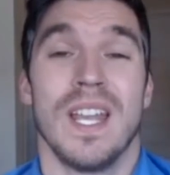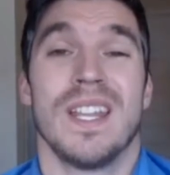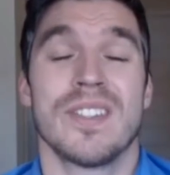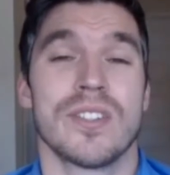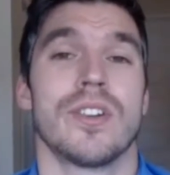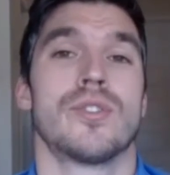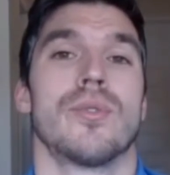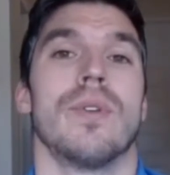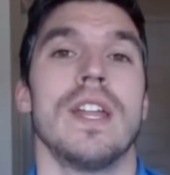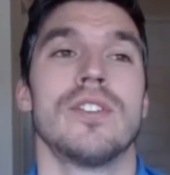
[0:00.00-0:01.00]
This is our
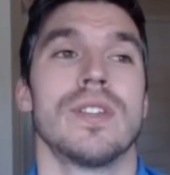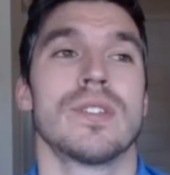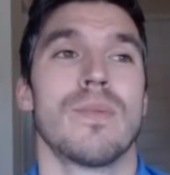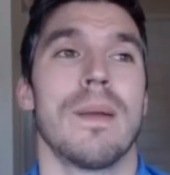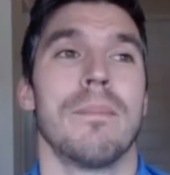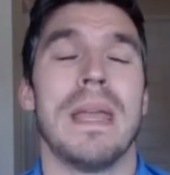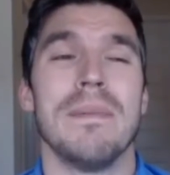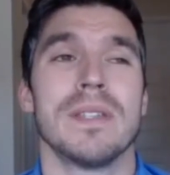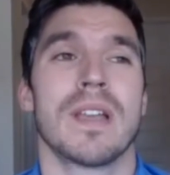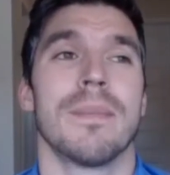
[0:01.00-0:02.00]
true nature. This is what
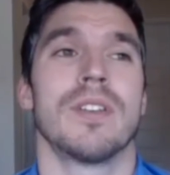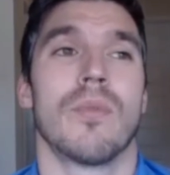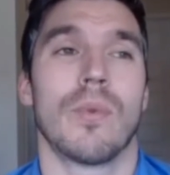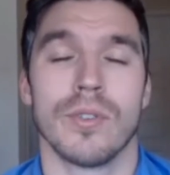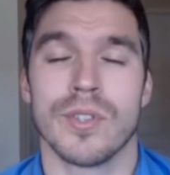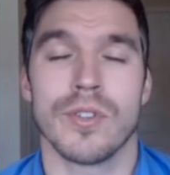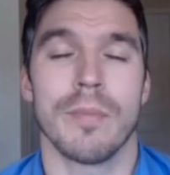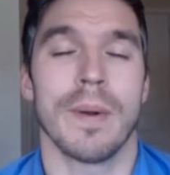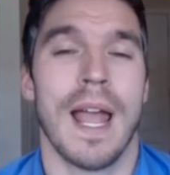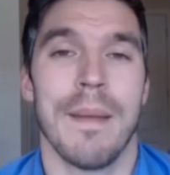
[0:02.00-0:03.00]
babies come into the world
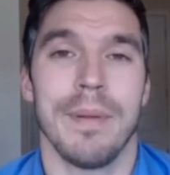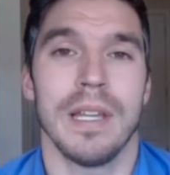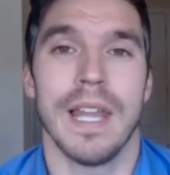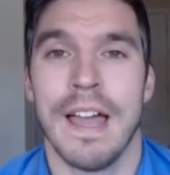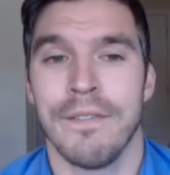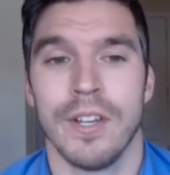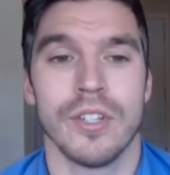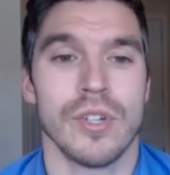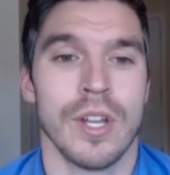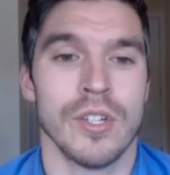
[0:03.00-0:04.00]
super happy,
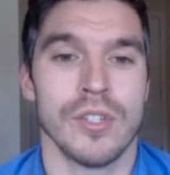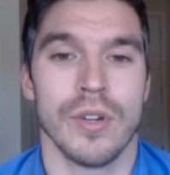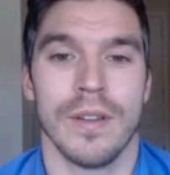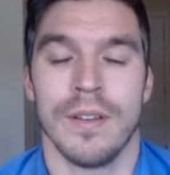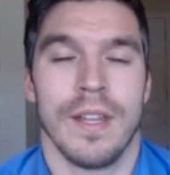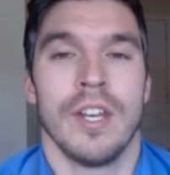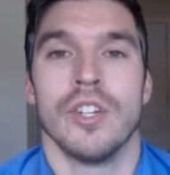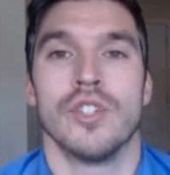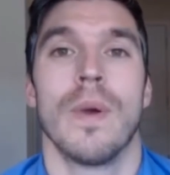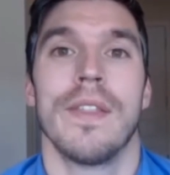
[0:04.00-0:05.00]
laughing, and
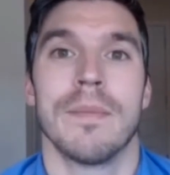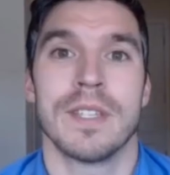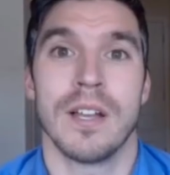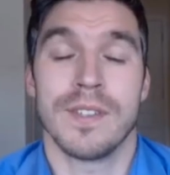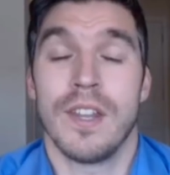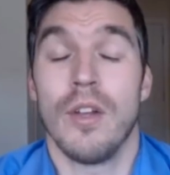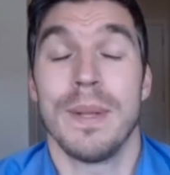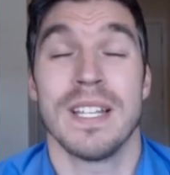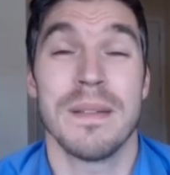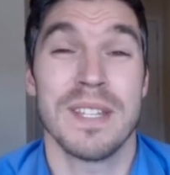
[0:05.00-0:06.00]
enjoying themselves, and the only
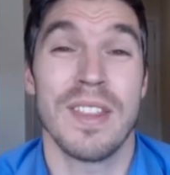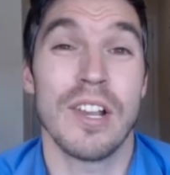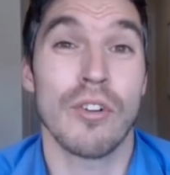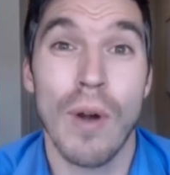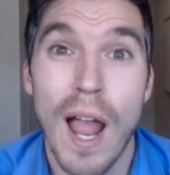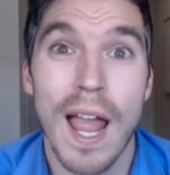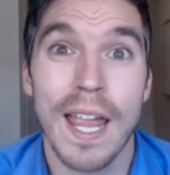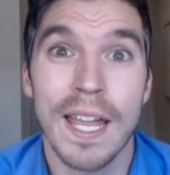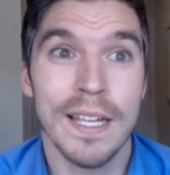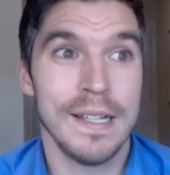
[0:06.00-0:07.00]
times that they
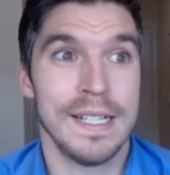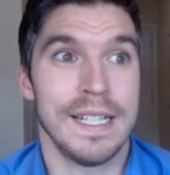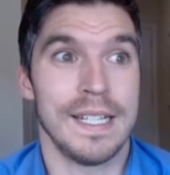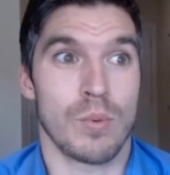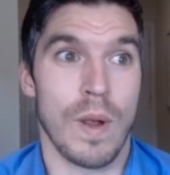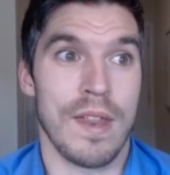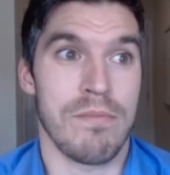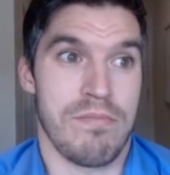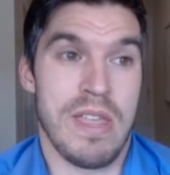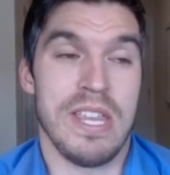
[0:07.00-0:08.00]
cry is
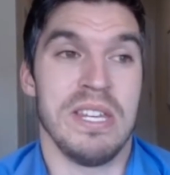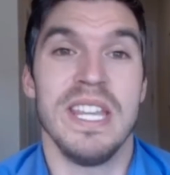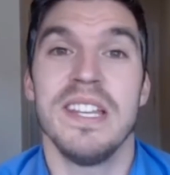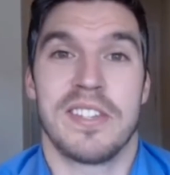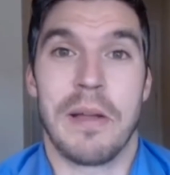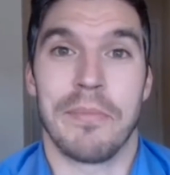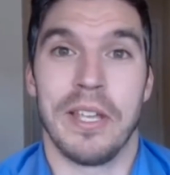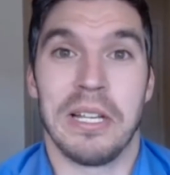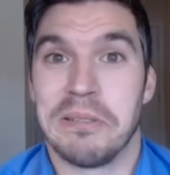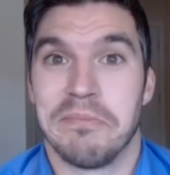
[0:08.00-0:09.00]
when they need
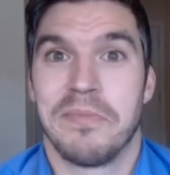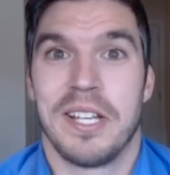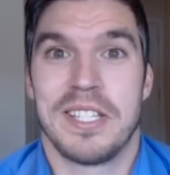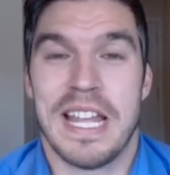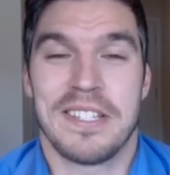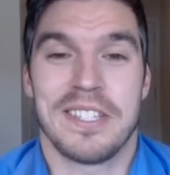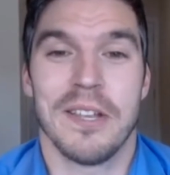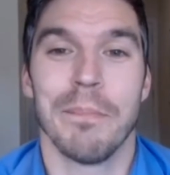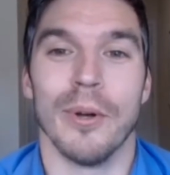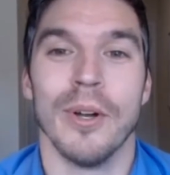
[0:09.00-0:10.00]
something. It's that
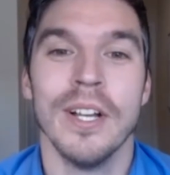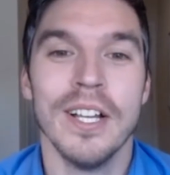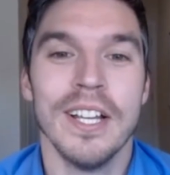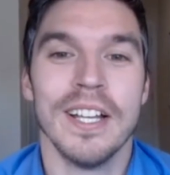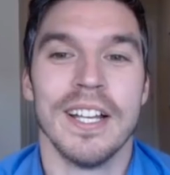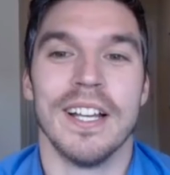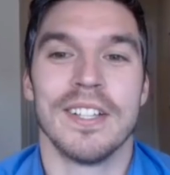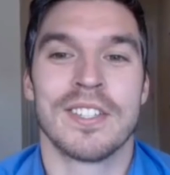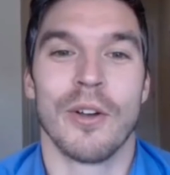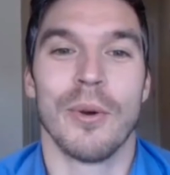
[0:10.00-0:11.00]
simple.
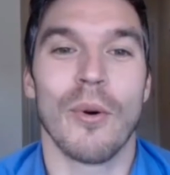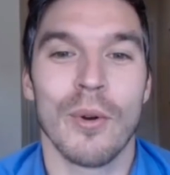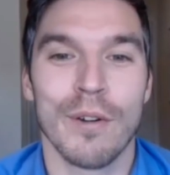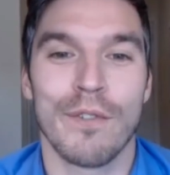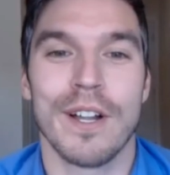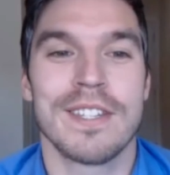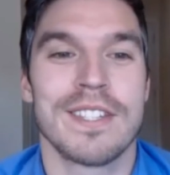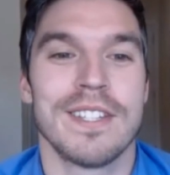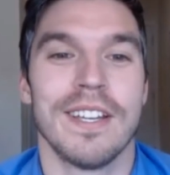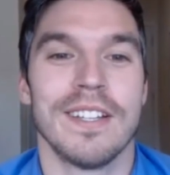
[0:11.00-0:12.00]
So in order for us
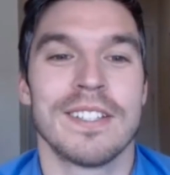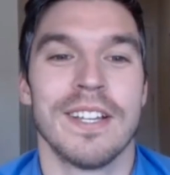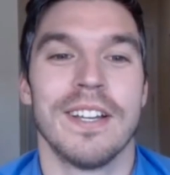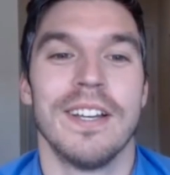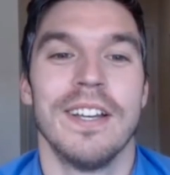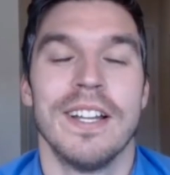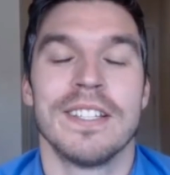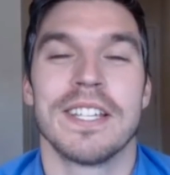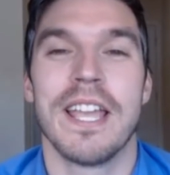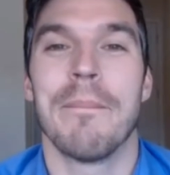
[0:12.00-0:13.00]
to
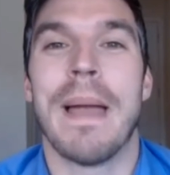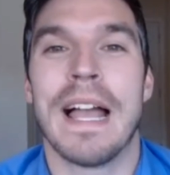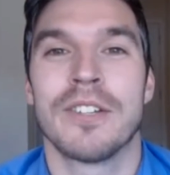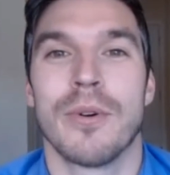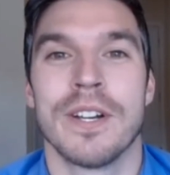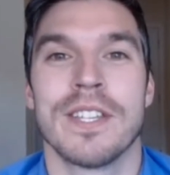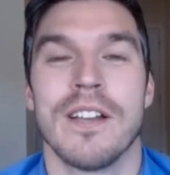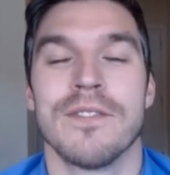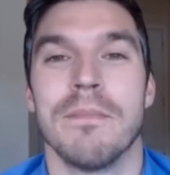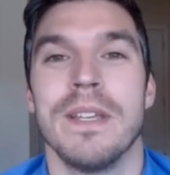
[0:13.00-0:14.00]
get back to
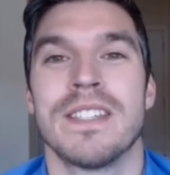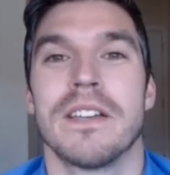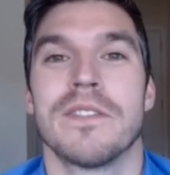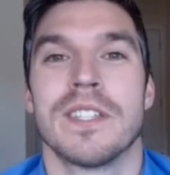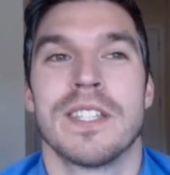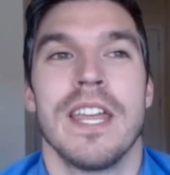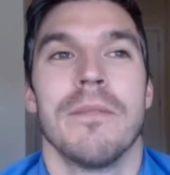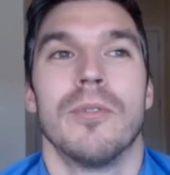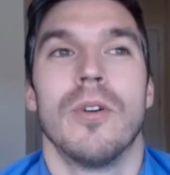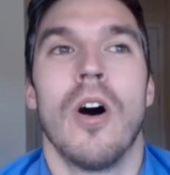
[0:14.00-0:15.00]
ourselves and be
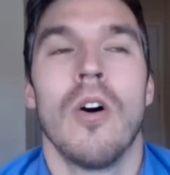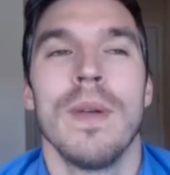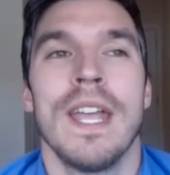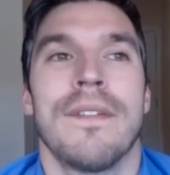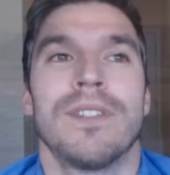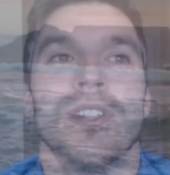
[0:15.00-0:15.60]
self-sustainable, all we have to